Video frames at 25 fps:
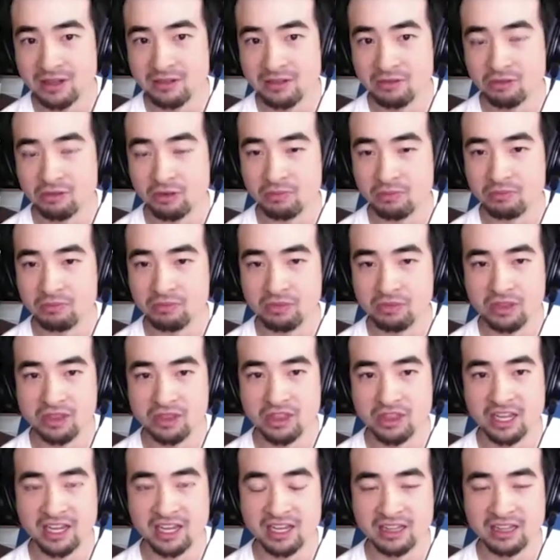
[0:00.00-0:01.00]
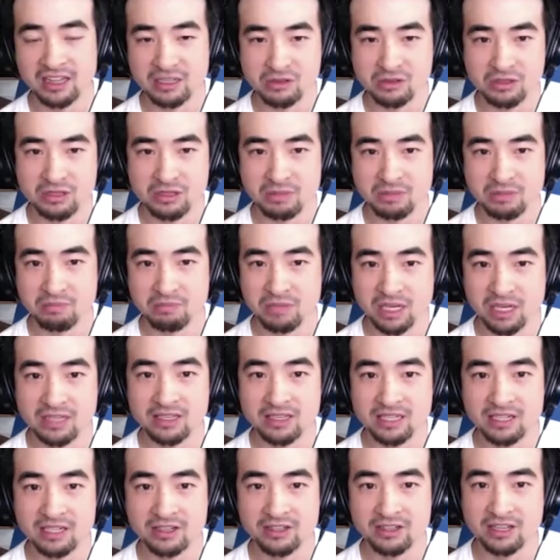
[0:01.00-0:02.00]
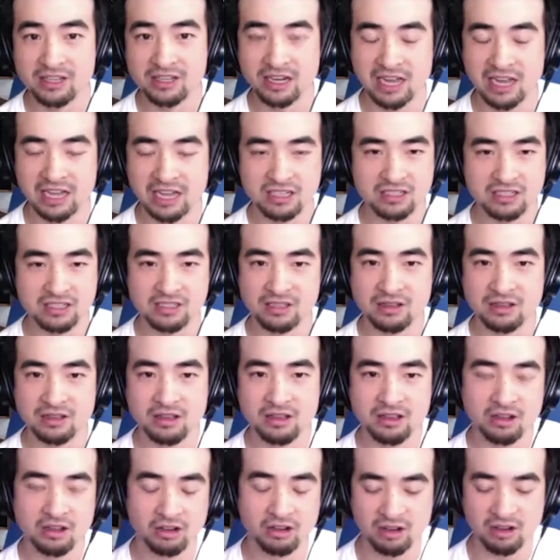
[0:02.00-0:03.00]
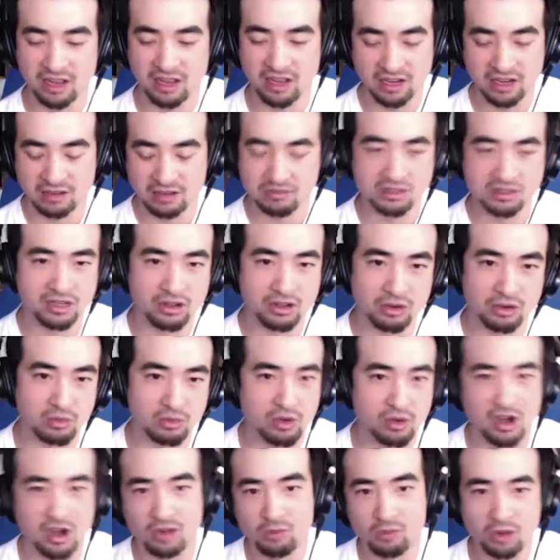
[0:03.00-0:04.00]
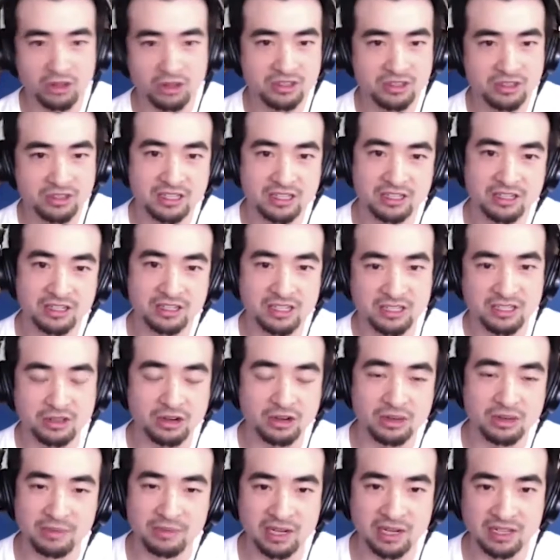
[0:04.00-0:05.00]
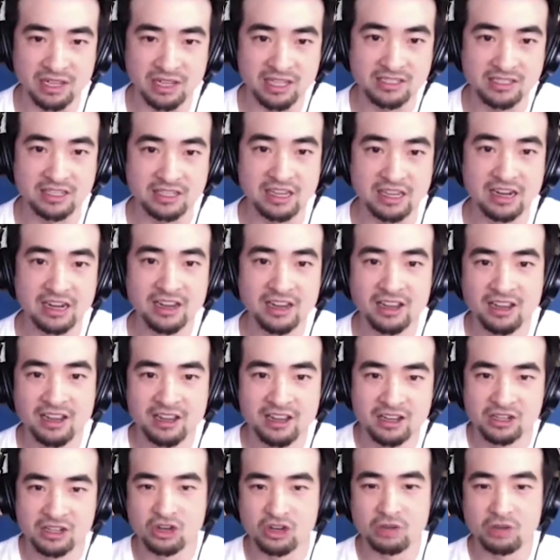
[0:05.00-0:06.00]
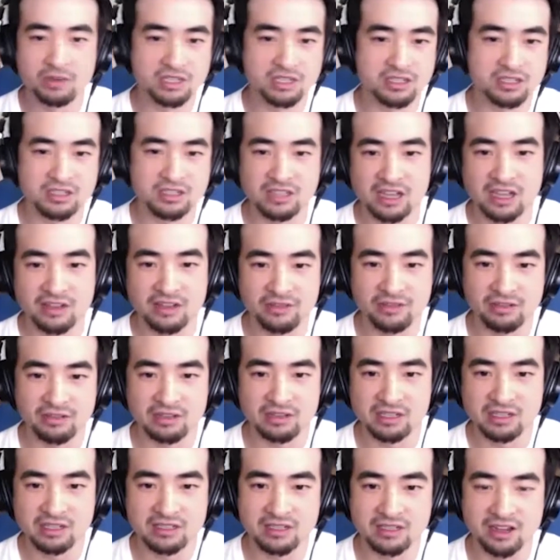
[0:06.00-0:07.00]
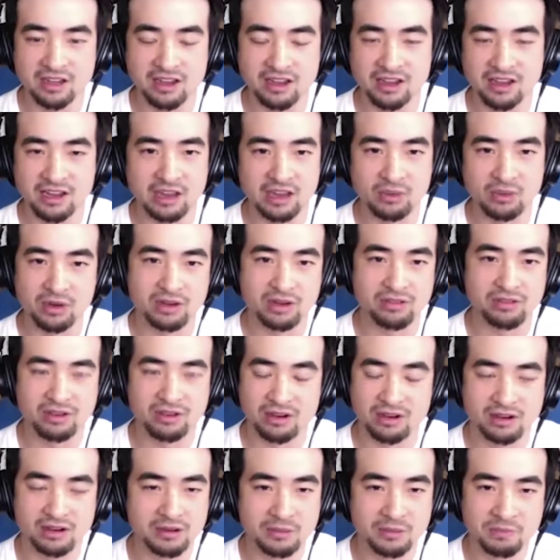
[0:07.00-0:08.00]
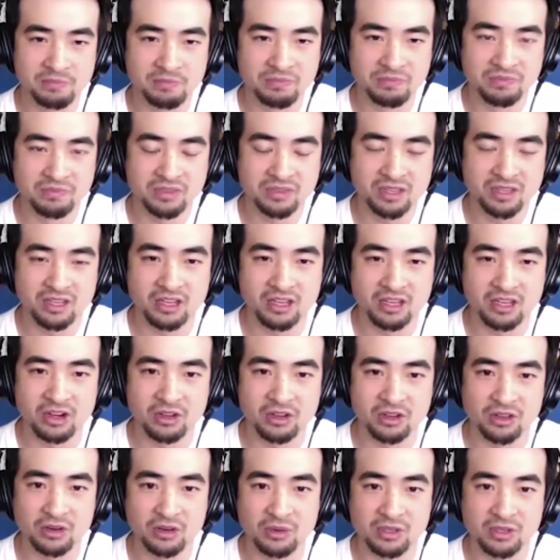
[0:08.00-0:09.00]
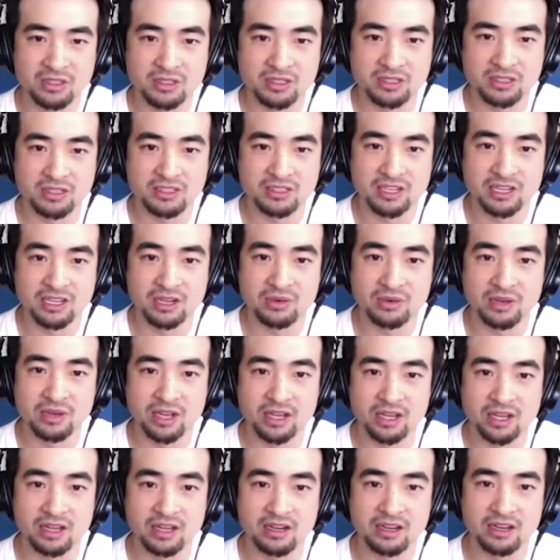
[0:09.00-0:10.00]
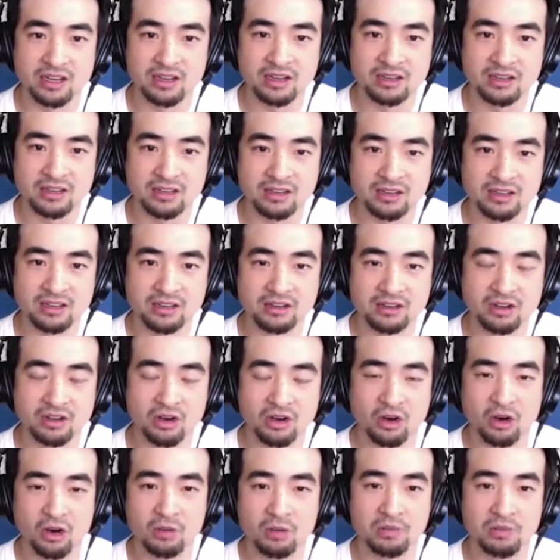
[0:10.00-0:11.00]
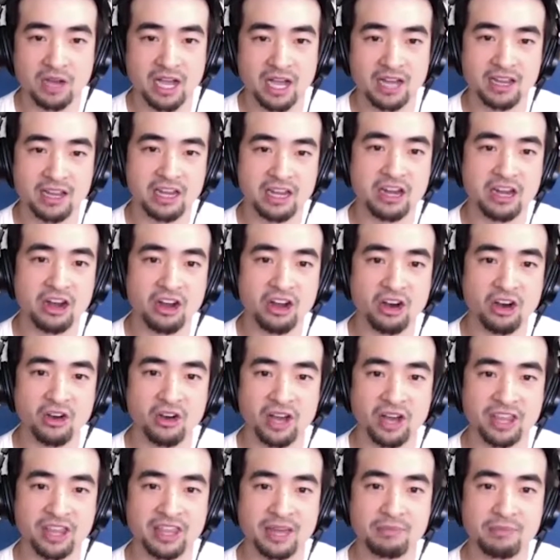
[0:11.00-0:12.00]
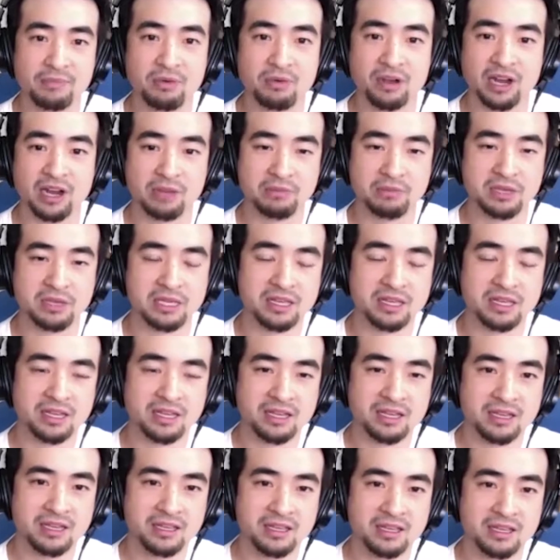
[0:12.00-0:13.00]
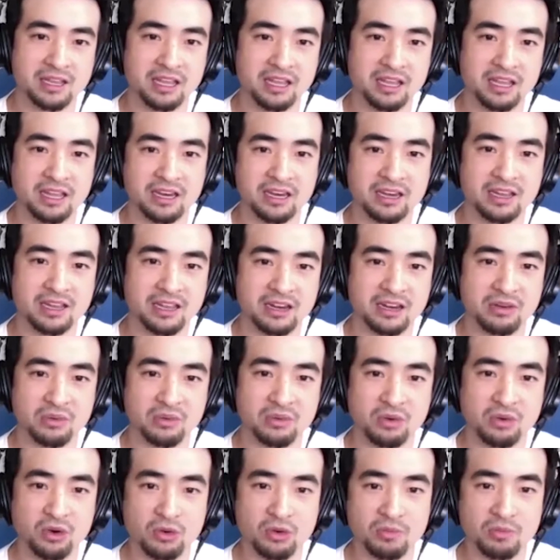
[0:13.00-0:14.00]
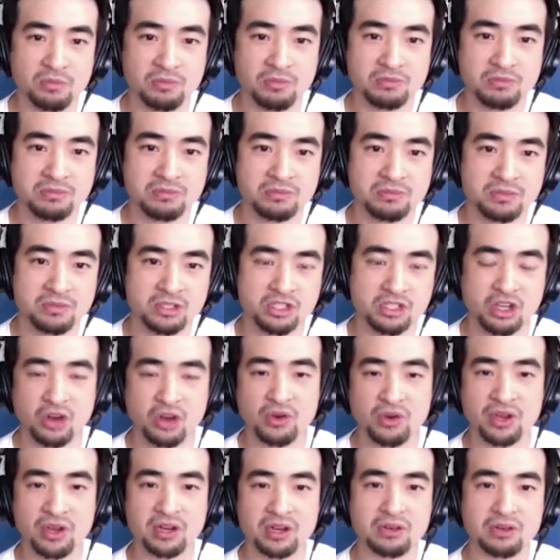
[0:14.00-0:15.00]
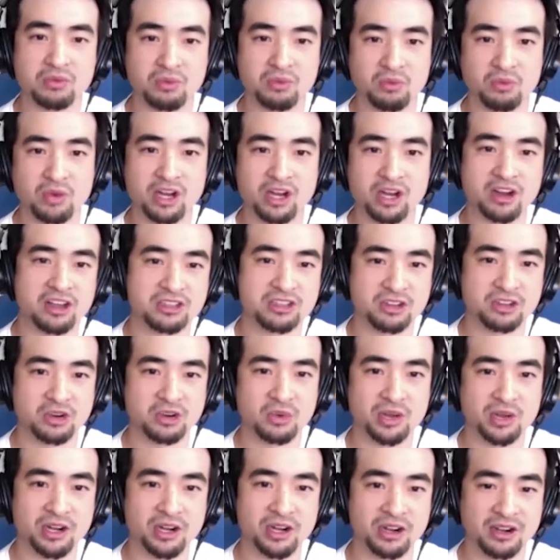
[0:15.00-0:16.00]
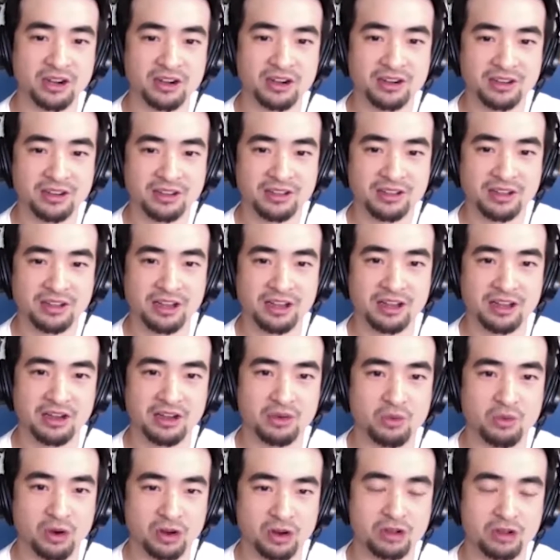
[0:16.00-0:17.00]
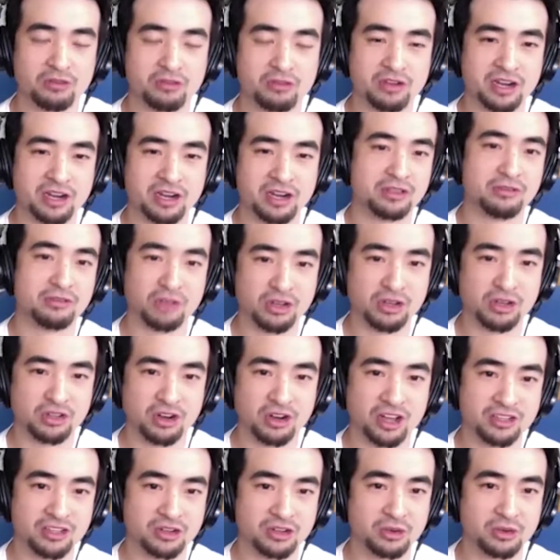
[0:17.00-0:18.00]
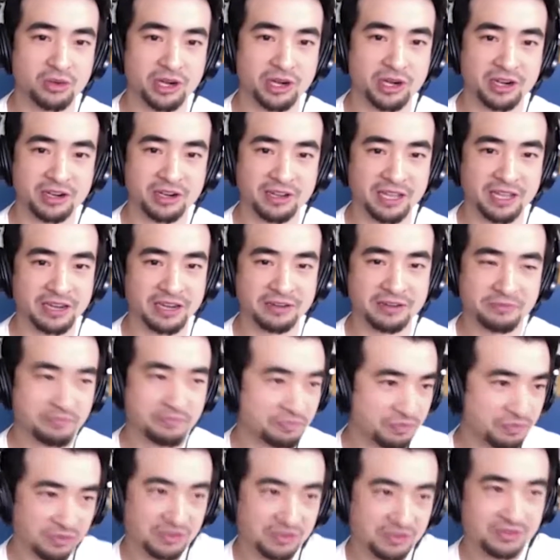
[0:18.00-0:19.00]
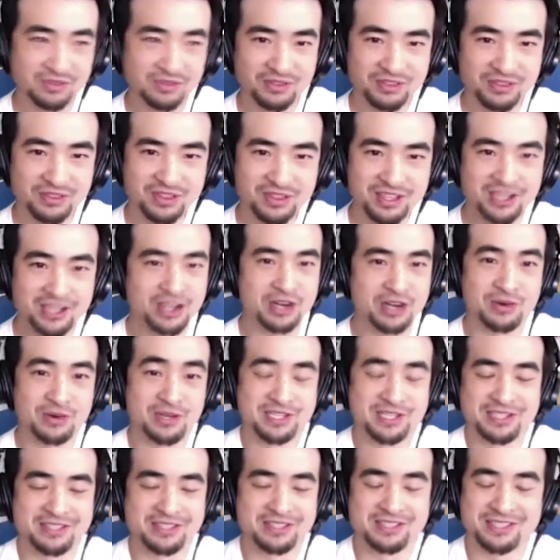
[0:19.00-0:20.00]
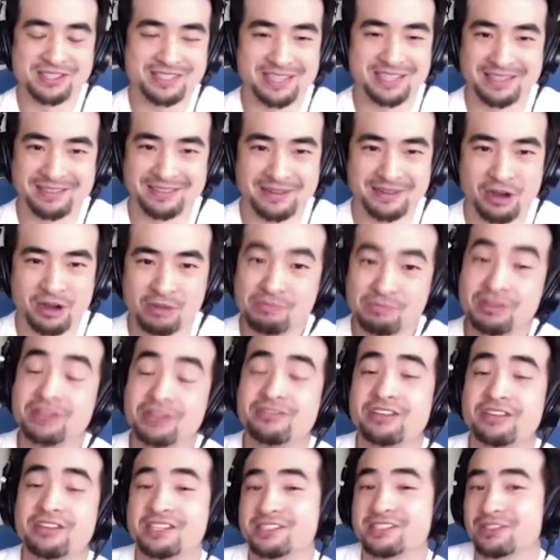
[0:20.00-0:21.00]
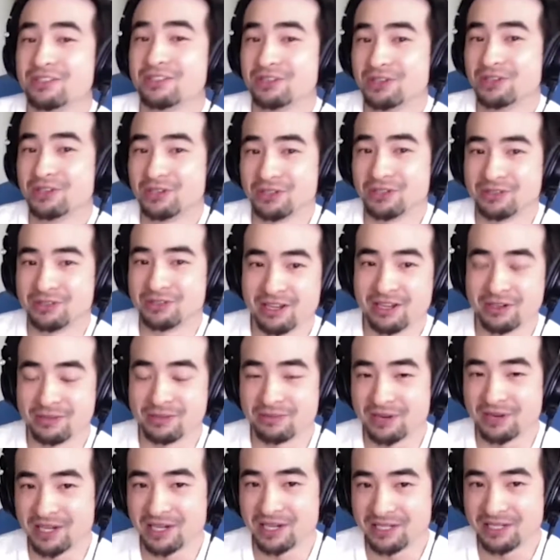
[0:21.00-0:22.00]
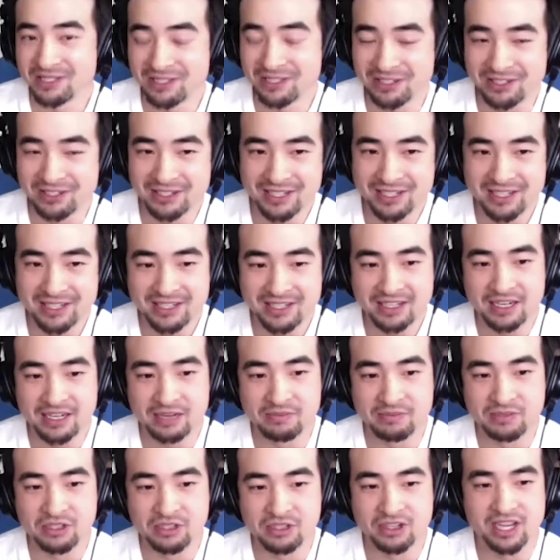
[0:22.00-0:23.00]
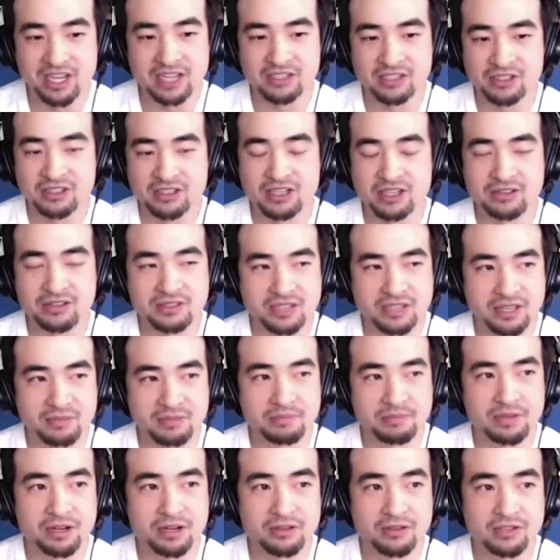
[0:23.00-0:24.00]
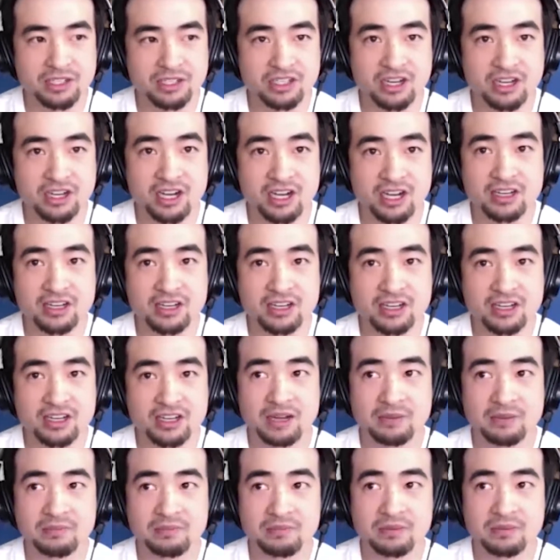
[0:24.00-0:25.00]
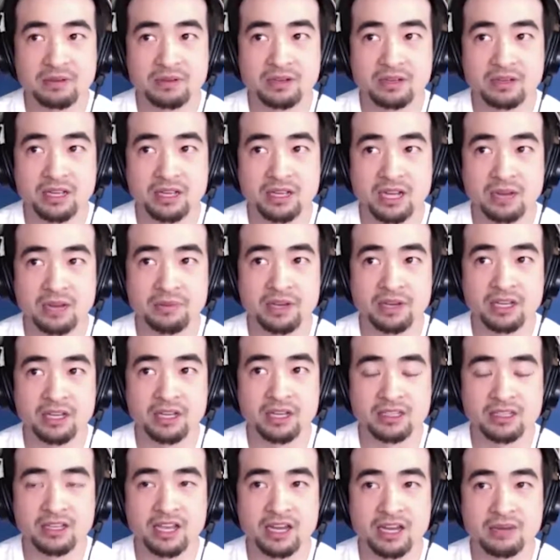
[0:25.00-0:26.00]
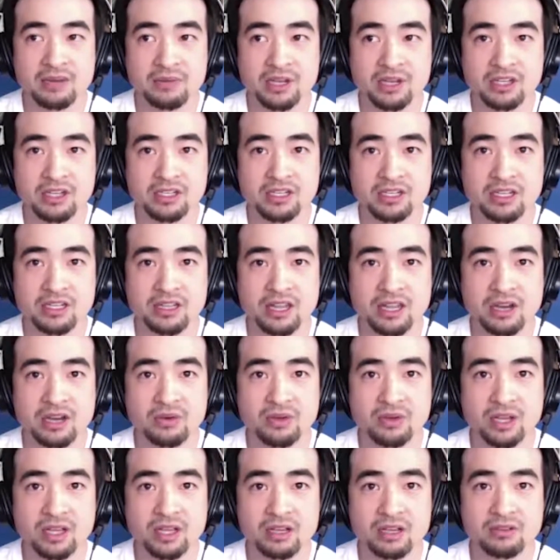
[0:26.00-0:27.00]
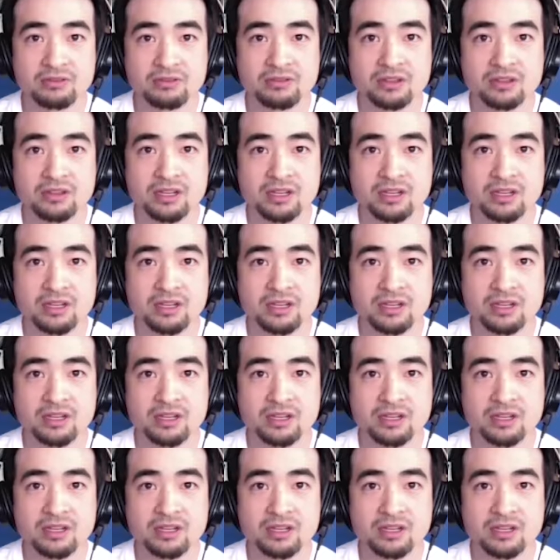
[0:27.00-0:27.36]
from thinking this was a big deal. Like, I just, I could just go waltz into this 30-minute lesson, show a bunch of stuff, and just get whatever, there was to take away and go home. But I didn't know at that point I'd be in a room showing one Oscar winner a work of another future Oscar winner, and here I was just like oblivious to the whole enterprise. So that was a bit of a shock coming into animation in that way of